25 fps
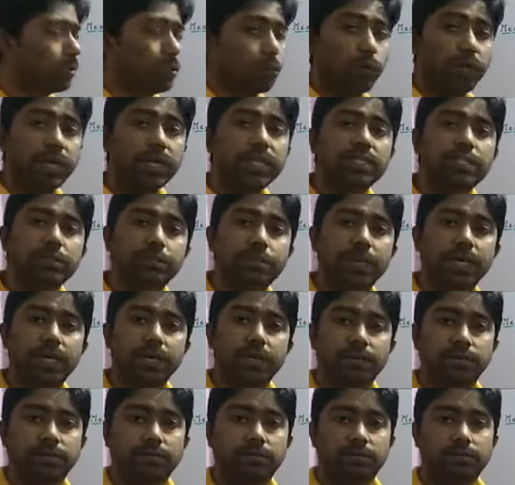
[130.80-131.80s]
what is
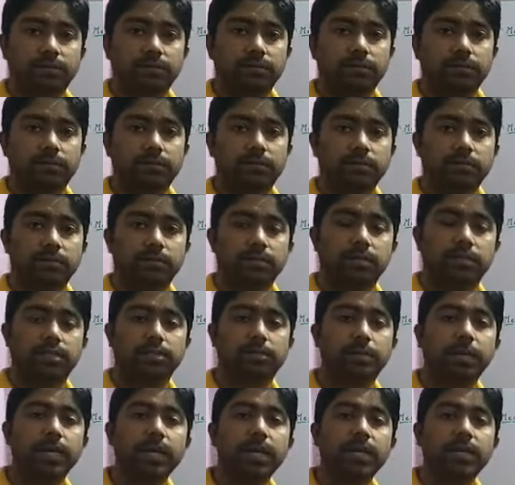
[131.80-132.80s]
speed?
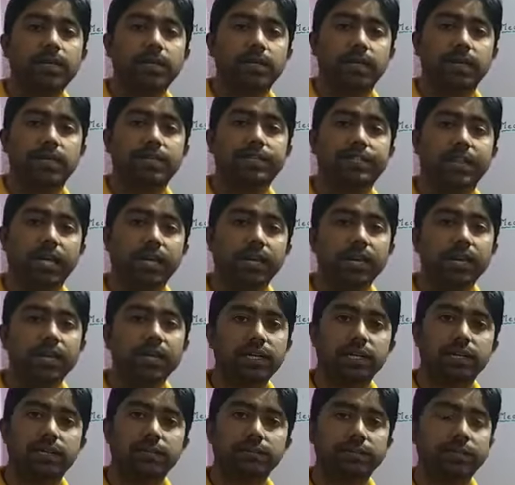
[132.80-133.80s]
Speed in general
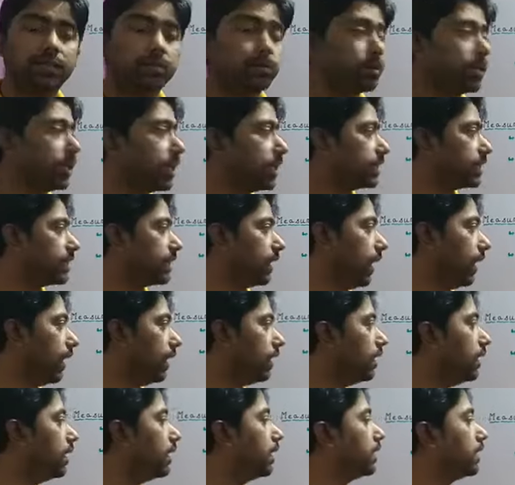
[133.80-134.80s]
terms we can
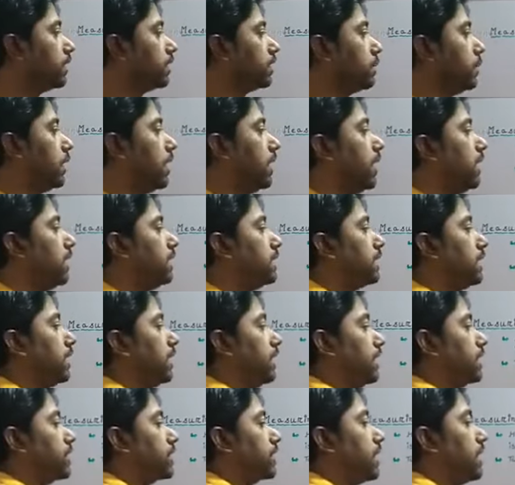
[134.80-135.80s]
say speed is
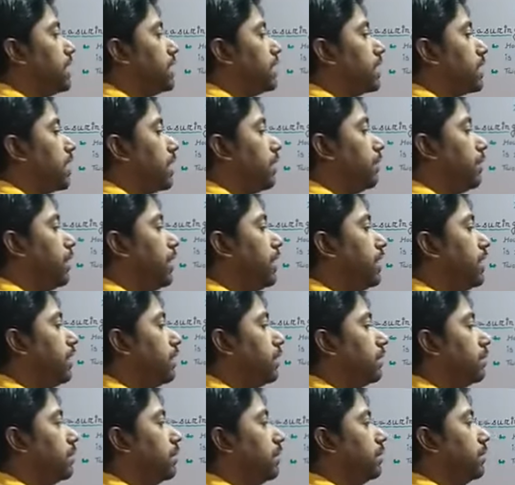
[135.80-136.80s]
distance covered
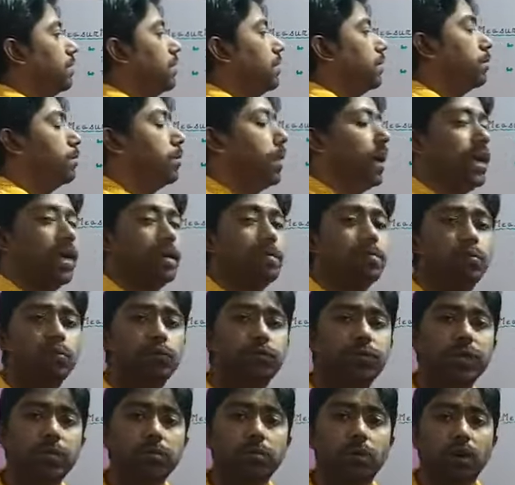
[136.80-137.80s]
by a
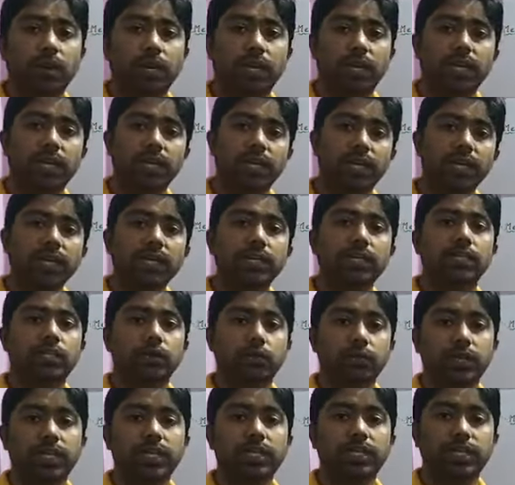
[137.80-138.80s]
moving body in
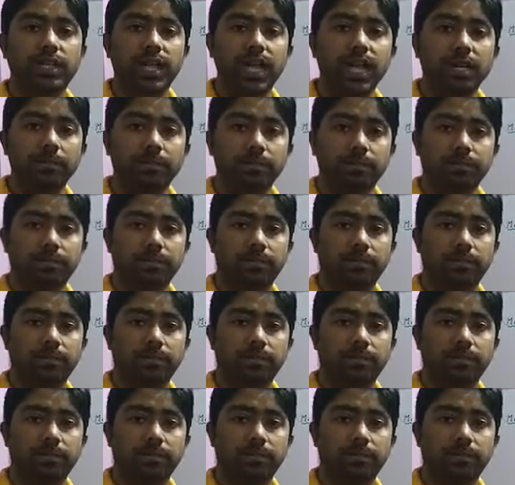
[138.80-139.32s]
unit time.